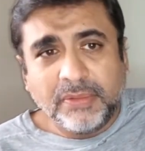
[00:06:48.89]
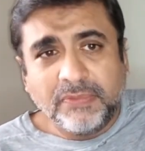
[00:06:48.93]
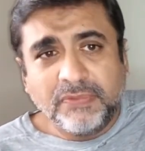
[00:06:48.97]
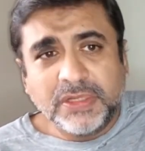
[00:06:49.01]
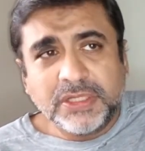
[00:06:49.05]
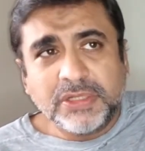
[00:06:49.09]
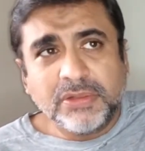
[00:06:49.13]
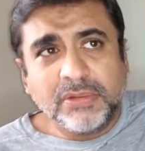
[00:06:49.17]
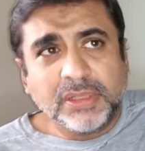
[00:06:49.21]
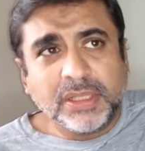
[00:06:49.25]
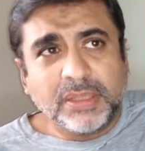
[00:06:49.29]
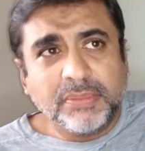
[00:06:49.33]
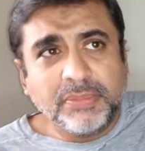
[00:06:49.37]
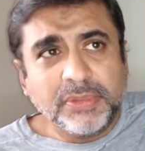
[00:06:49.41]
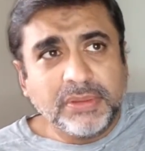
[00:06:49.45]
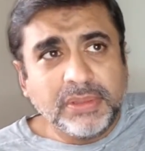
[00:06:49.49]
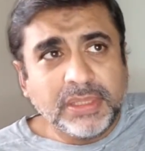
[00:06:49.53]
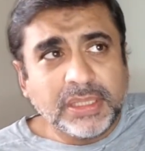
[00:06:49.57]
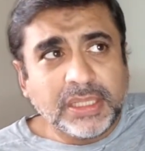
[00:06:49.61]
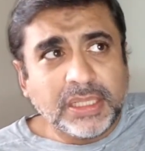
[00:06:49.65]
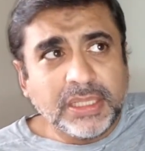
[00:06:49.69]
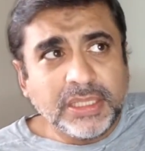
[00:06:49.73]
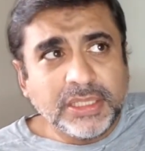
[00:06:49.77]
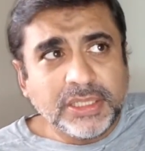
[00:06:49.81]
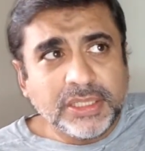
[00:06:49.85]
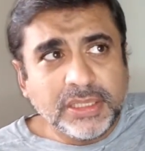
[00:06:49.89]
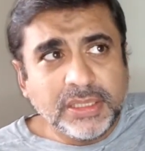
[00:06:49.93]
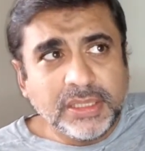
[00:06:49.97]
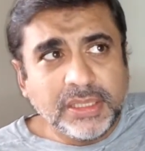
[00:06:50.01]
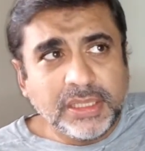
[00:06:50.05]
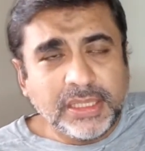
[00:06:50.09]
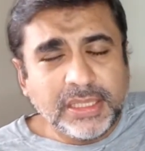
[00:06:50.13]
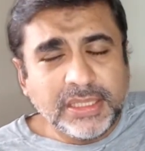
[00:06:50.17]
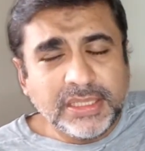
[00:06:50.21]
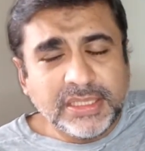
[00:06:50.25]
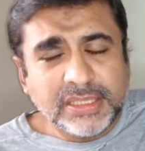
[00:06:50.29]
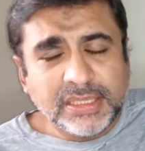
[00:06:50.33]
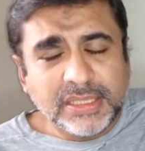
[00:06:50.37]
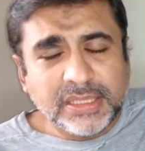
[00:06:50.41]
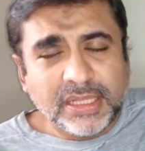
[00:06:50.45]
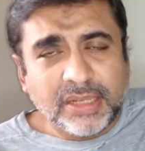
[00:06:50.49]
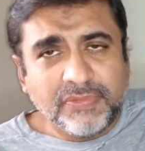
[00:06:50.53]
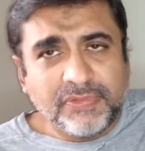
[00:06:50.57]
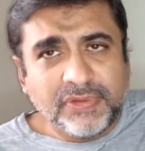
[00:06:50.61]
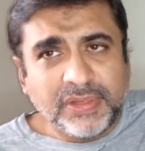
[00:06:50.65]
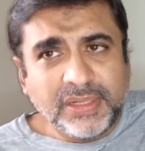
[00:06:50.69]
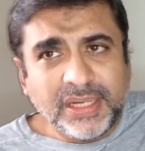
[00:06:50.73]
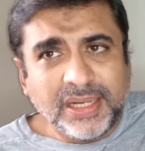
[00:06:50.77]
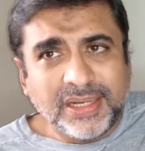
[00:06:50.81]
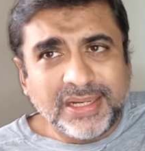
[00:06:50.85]
Visual communication is a
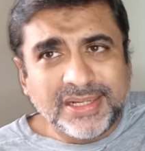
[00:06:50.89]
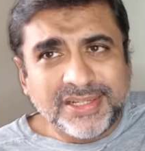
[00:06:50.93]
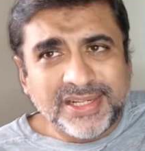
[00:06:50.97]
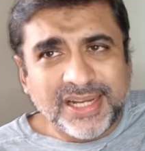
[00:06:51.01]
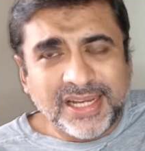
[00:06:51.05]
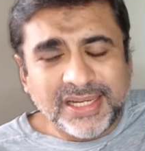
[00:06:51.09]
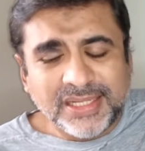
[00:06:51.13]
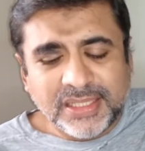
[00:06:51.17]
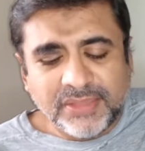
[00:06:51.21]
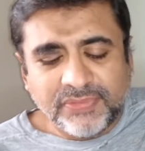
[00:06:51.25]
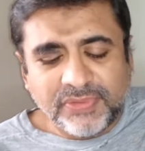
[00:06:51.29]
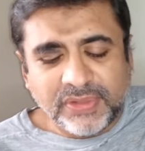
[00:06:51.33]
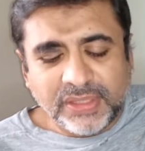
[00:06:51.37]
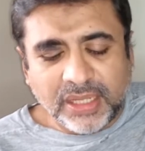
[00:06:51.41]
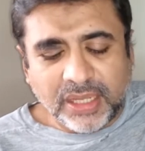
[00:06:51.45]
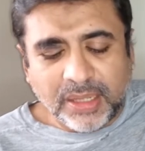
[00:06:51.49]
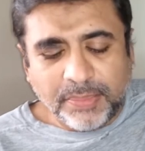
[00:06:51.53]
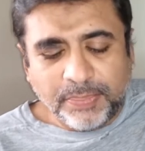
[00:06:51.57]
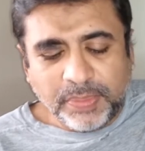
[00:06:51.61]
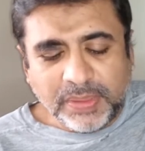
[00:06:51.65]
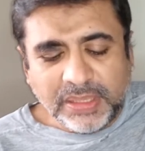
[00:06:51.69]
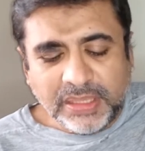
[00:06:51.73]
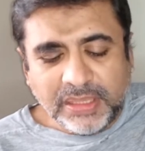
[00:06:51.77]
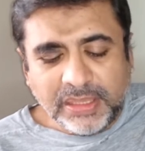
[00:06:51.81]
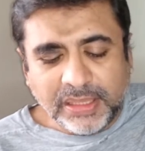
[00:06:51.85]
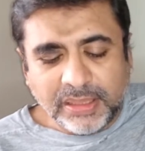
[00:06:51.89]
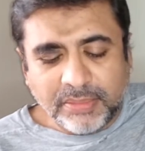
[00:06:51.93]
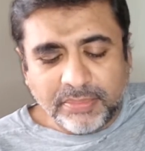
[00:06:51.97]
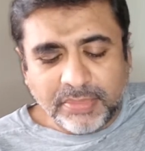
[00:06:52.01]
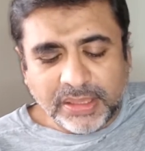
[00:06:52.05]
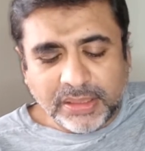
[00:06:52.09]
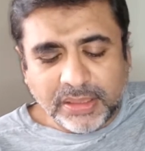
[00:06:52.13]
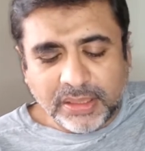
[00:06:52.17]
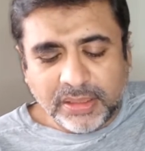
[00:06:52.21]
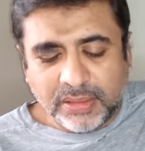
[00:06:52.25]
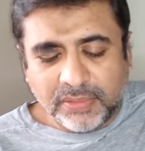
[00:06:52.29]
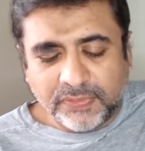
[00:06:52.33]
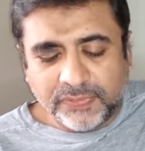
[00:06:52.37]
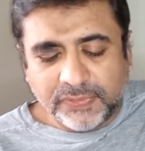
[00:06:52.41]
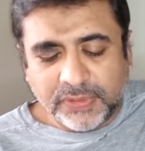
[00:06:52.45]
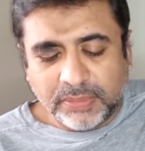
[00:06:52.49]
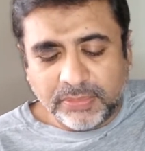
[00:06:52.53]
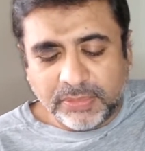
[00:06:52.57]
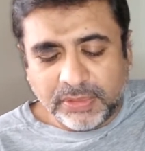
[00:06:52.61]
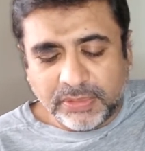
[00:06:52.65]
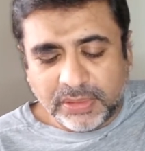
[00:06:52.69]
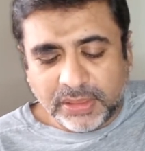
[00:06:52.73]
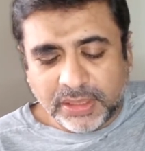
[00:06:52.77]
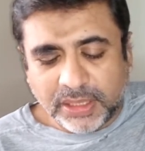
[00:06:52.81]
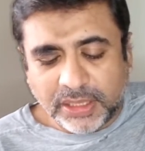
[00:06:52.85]
very attractive and appealing method of
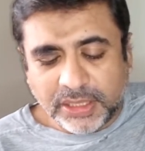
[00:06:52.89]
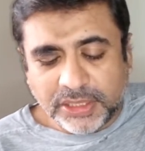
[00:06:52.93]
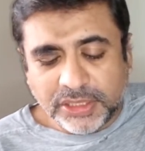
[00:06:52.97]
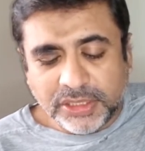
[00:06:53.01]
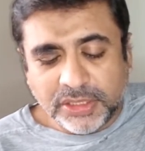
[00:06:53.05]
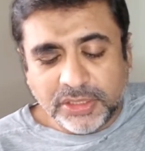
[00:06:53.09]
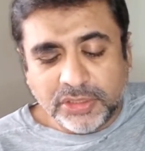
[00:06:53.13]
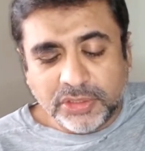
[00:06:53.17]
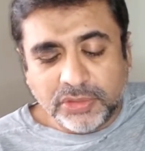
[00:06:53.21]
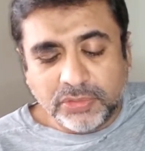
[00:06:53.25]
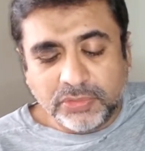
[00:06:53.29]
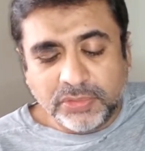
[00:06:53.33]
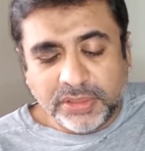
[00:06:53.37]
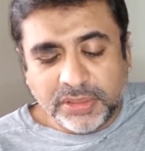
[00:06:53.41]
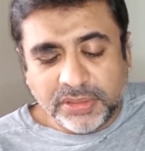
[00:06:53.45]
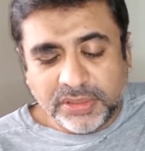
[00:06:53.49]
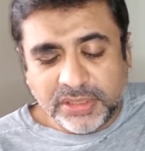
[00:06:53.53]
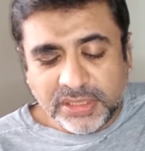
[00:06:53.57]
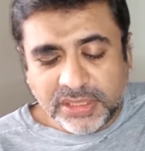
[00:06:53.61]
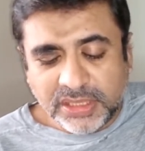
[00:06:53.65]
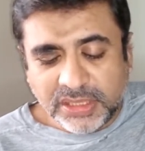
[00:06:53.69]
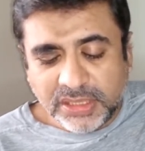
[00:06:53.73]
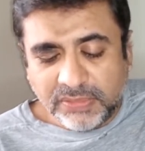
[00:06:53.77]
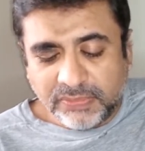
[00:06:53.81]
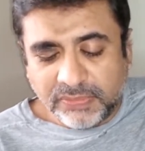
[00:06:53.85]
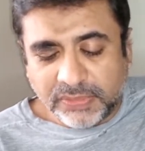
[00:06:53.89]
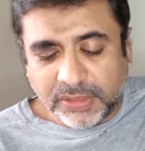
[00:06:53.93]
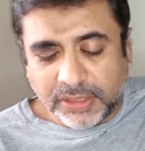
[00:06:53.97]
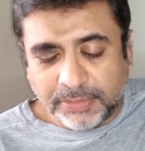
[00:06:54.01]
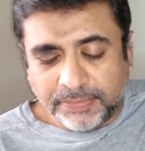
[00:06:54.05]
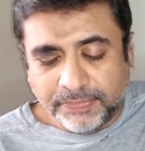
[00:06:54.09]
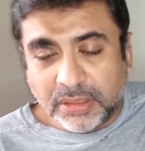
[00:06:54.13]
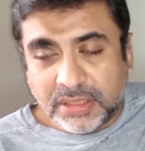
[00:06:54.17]
communication to the receiver.